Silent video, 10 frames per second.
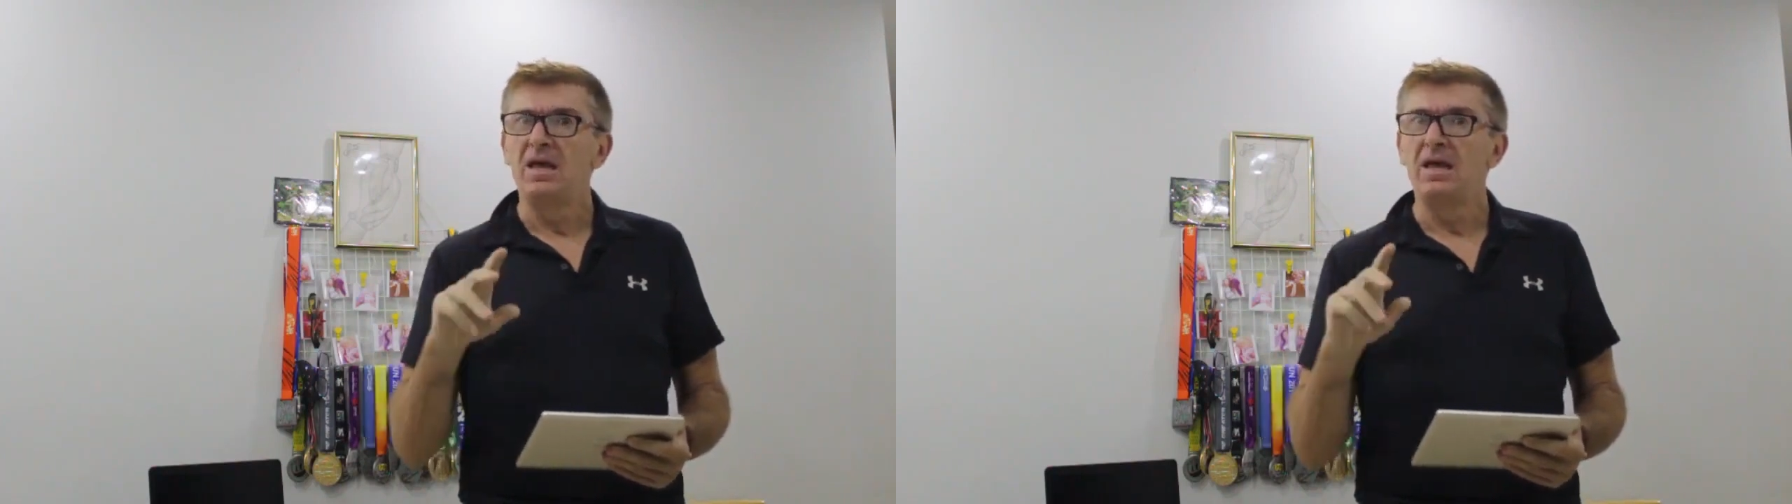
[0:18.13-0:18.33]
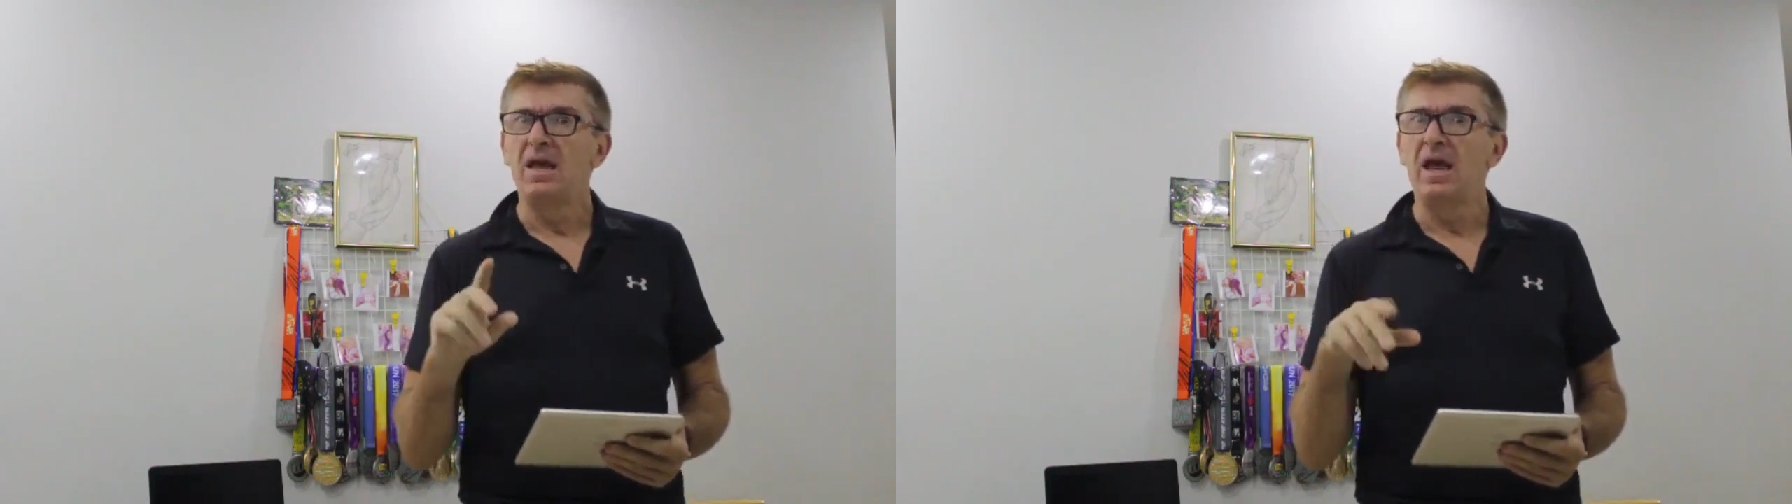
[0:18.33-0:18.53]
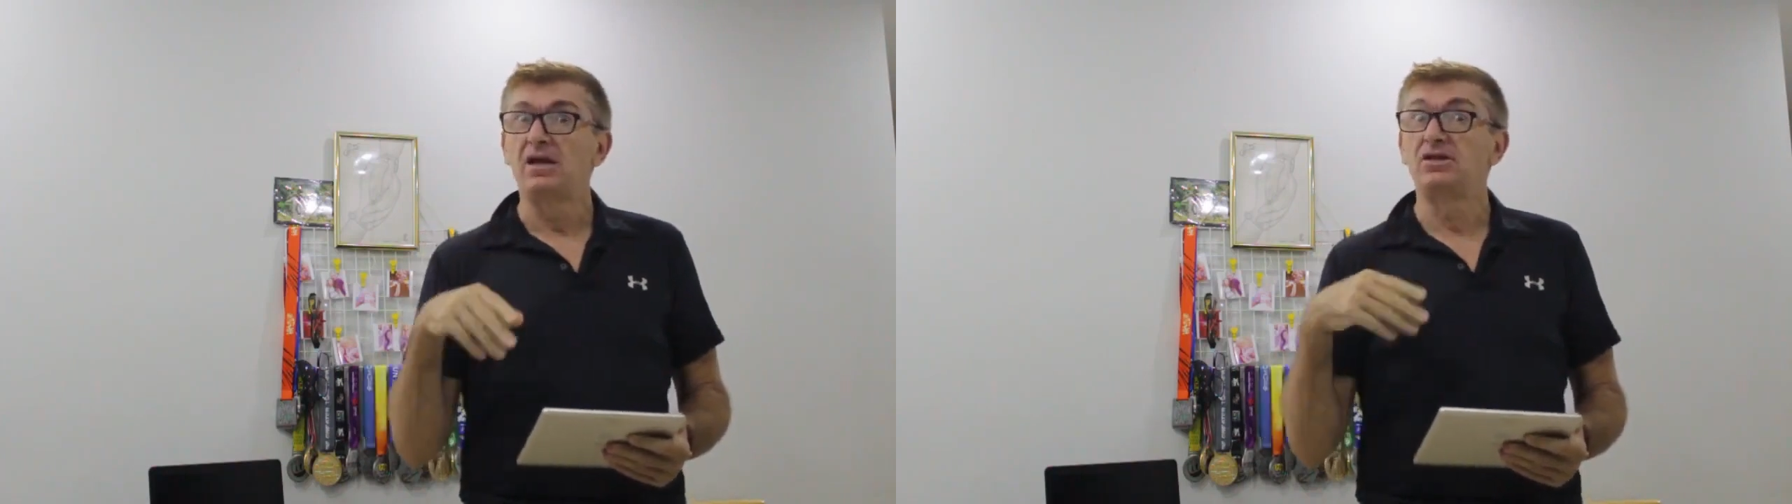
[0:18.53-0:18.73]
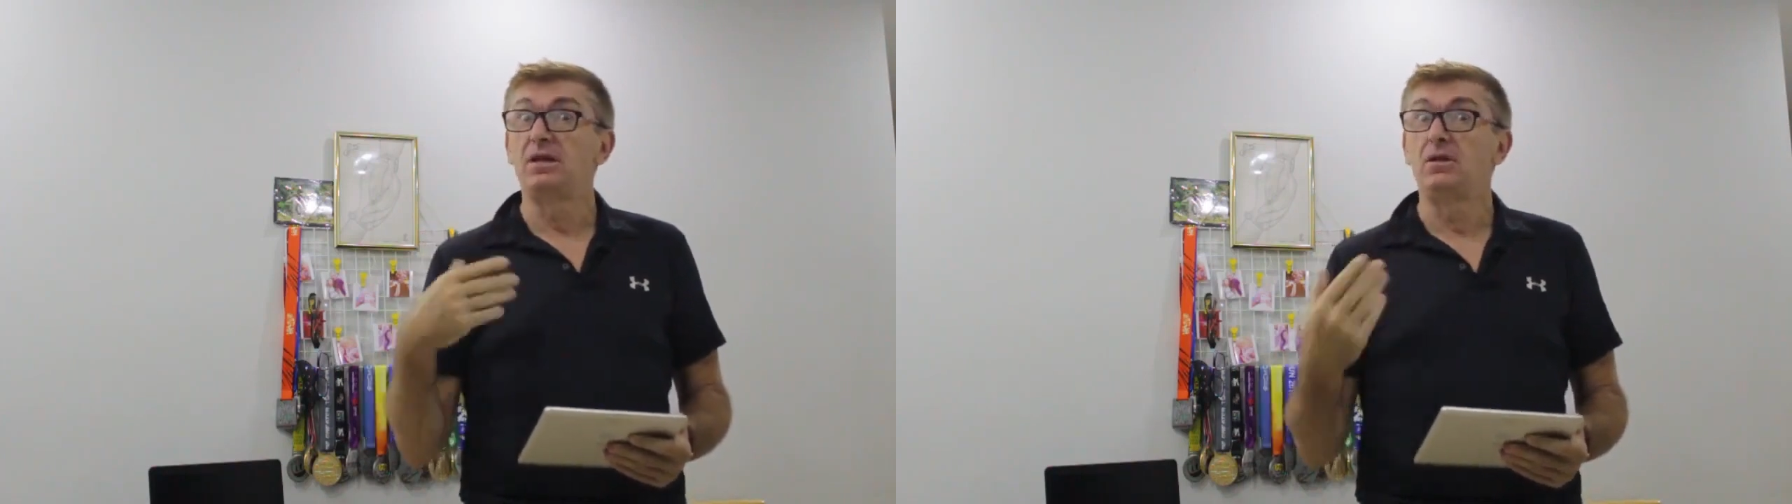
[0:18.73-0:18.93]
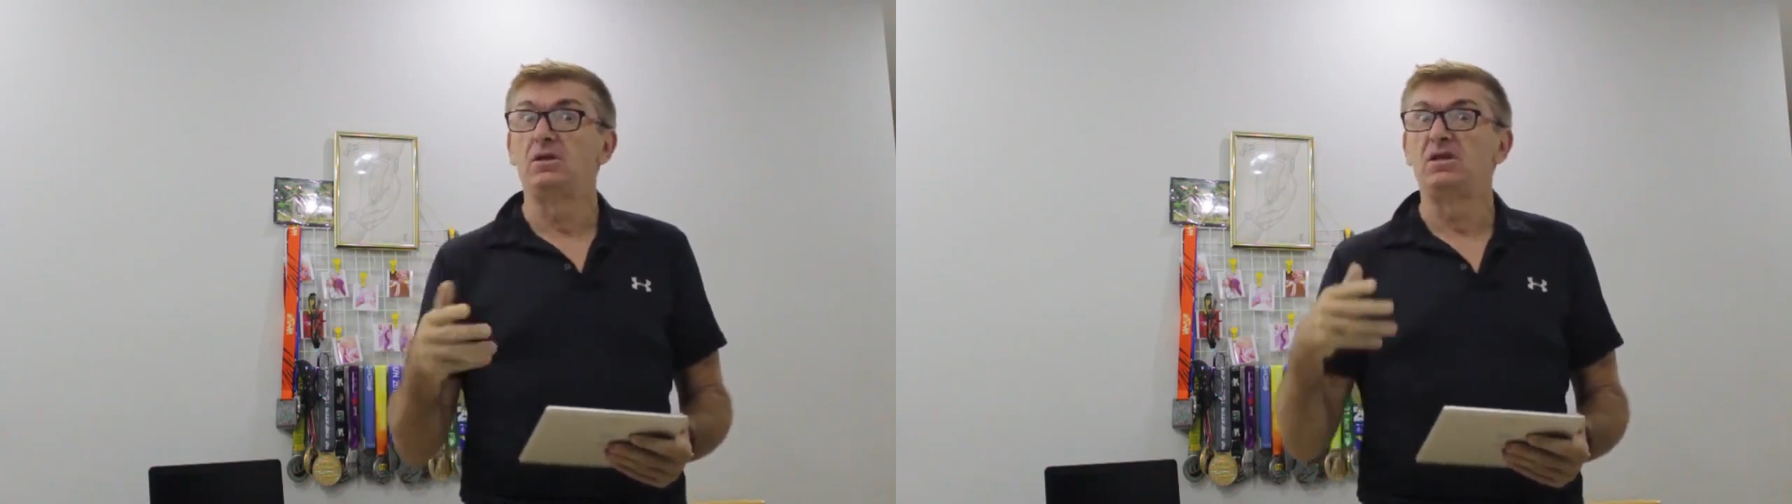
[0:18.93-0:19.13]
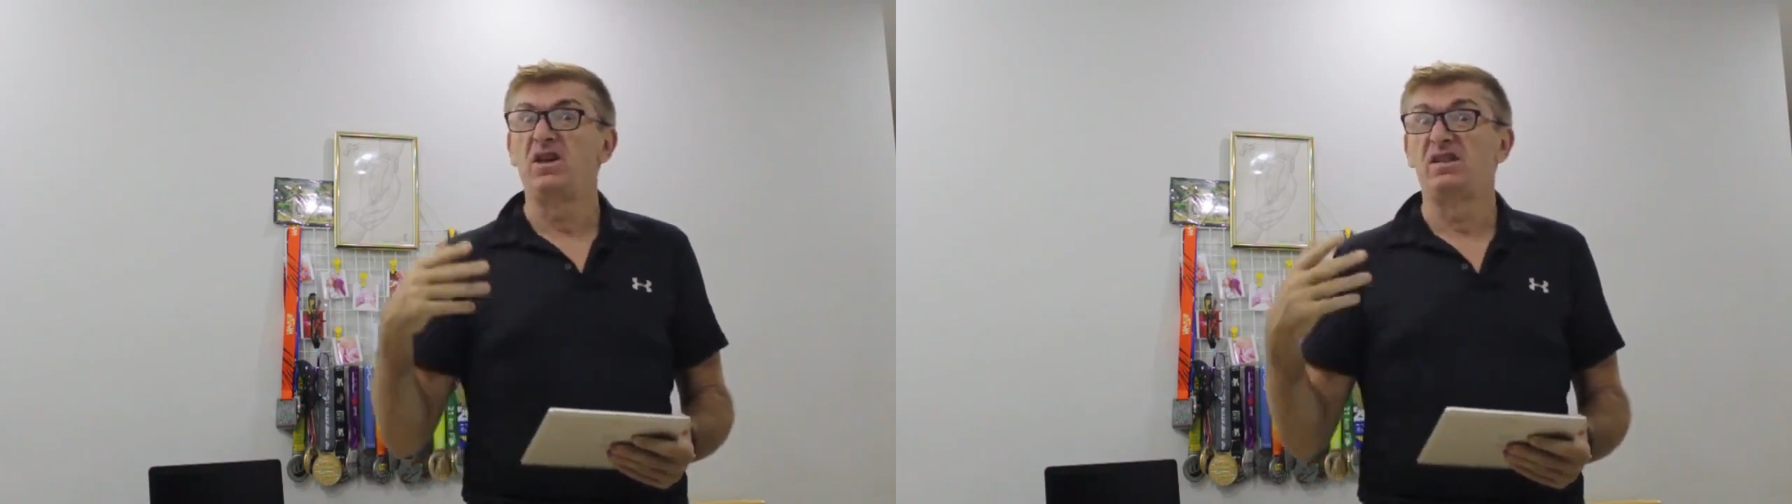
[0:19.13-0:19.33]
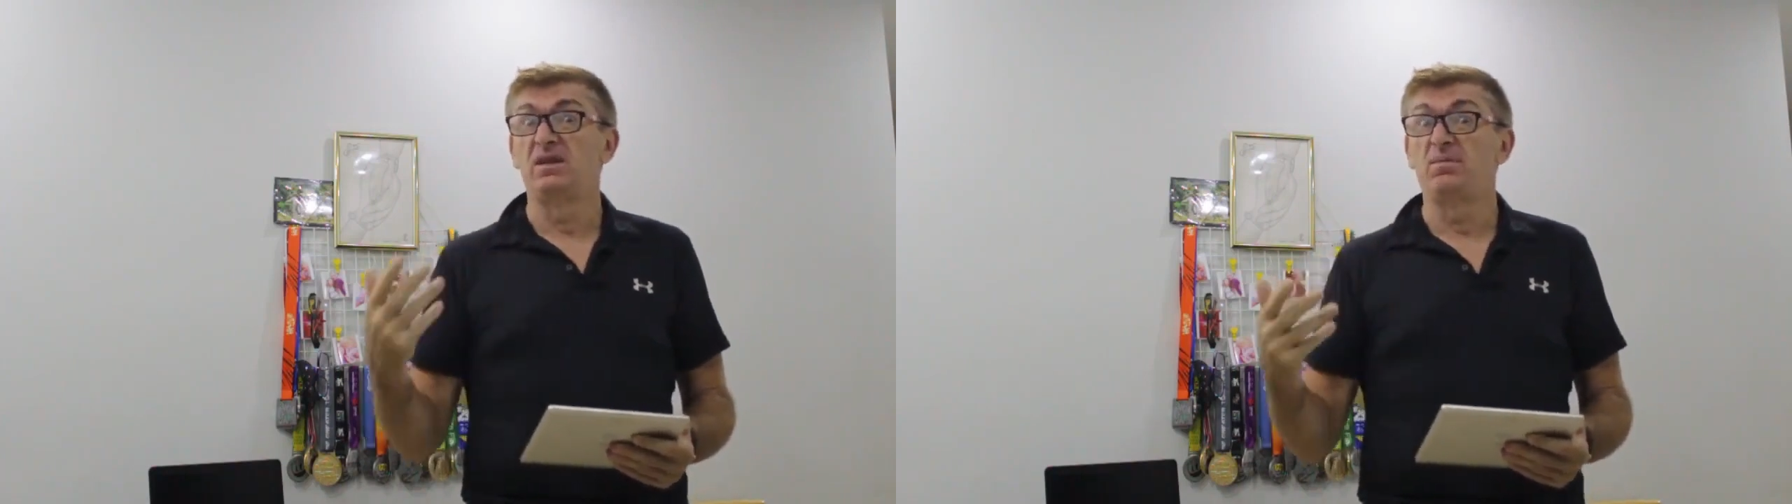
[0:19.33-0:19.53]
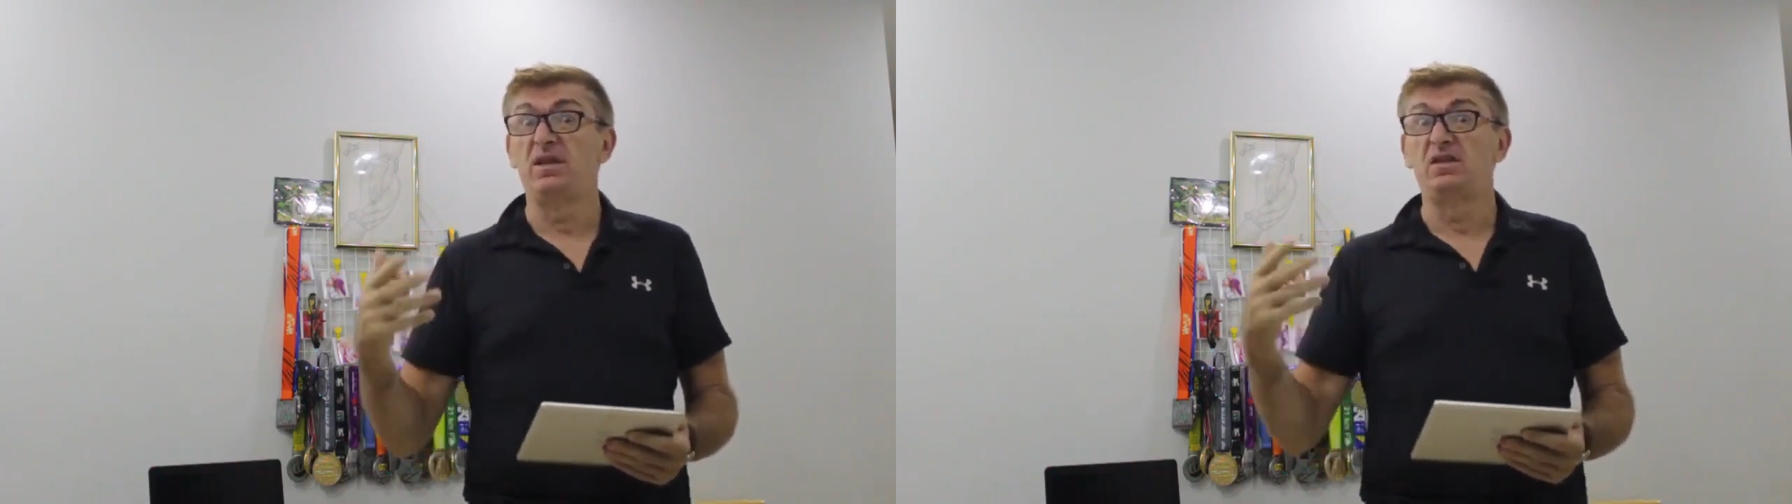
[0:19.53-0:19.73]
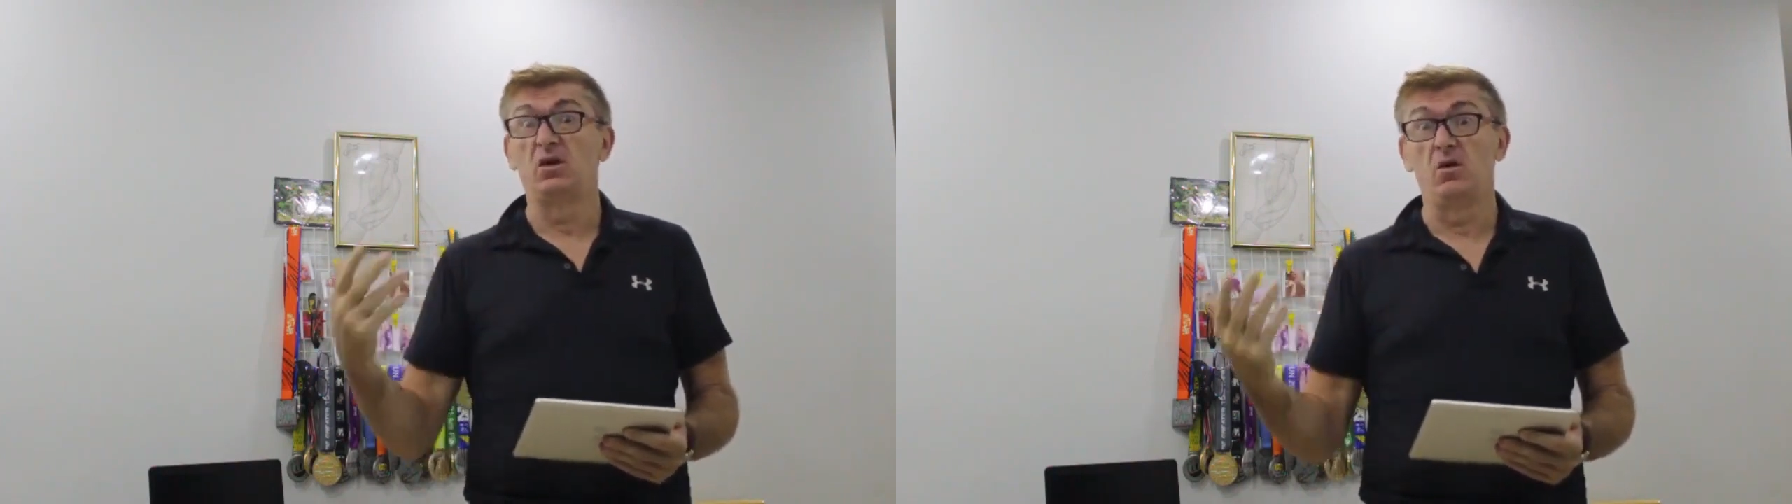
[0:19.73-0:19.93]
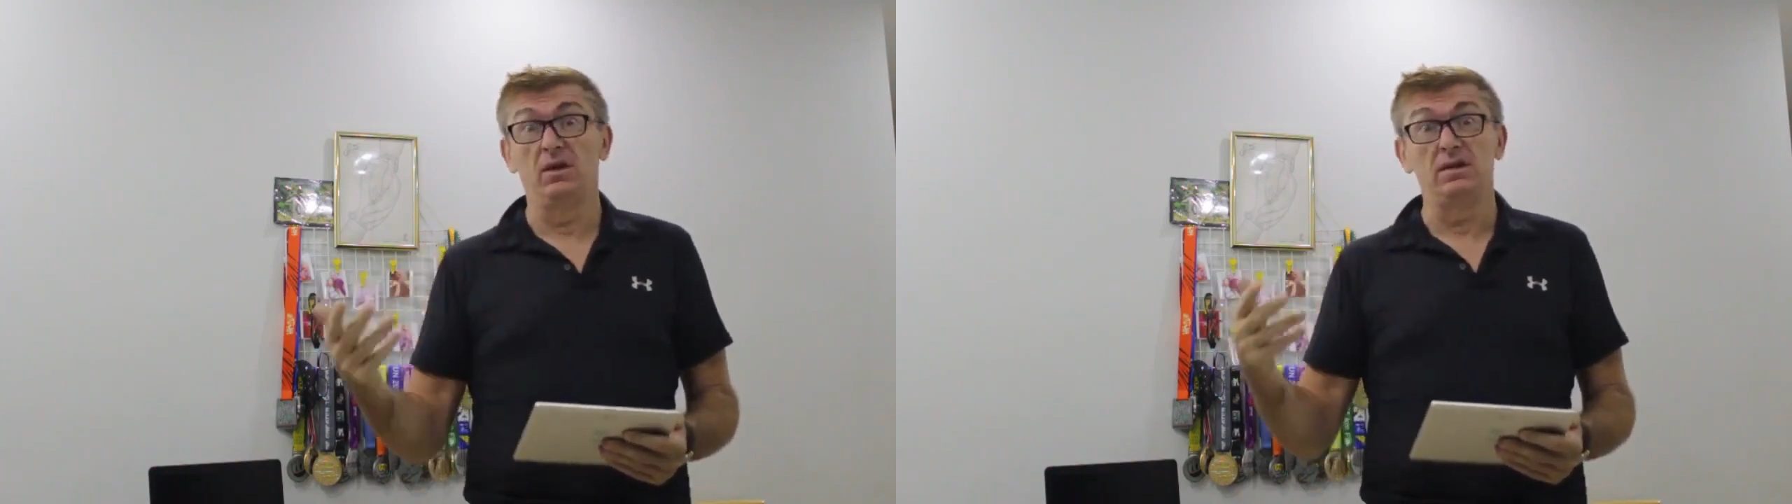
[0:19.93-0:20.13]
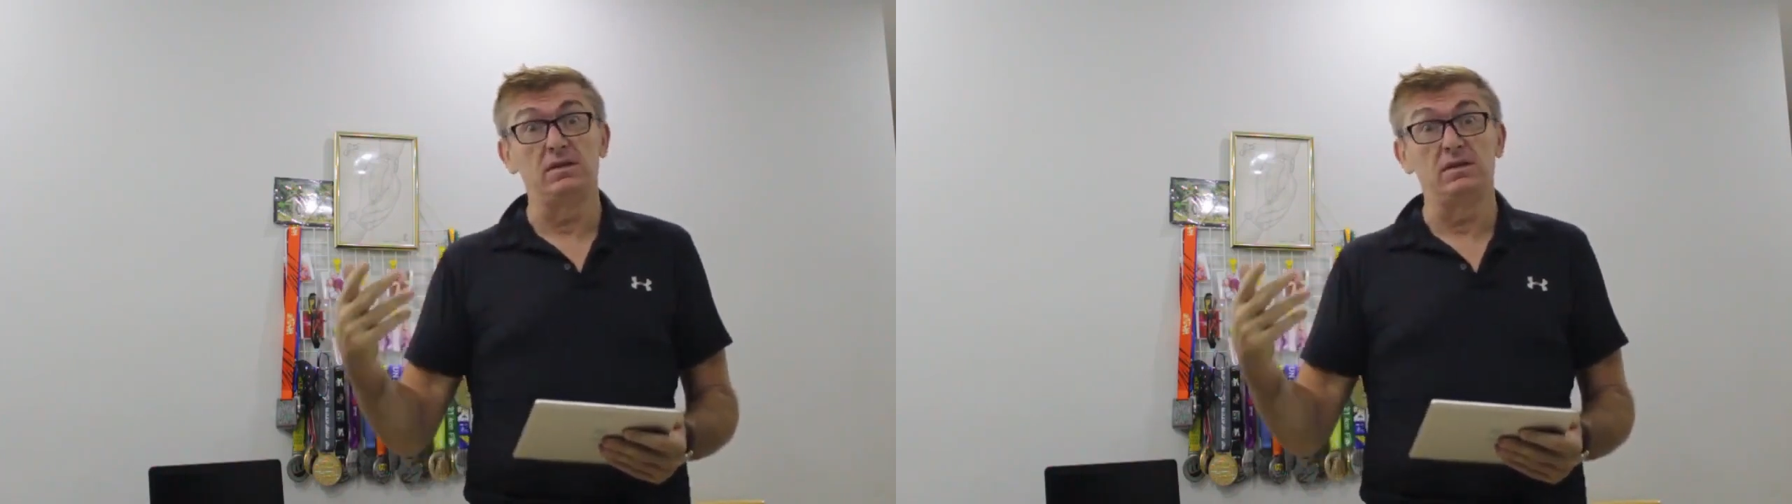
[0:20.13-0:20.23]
it actually looks like something totally